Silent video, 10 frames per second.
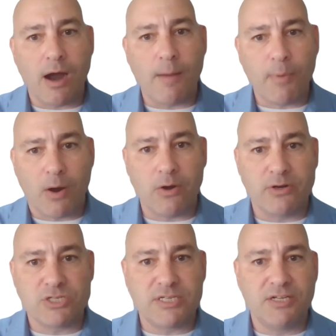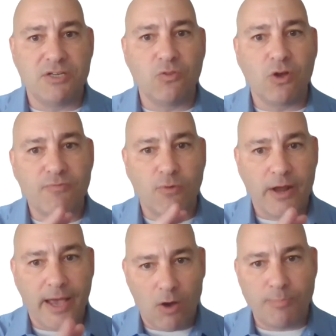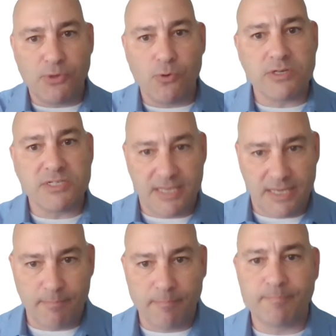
our partners need to look for to help your team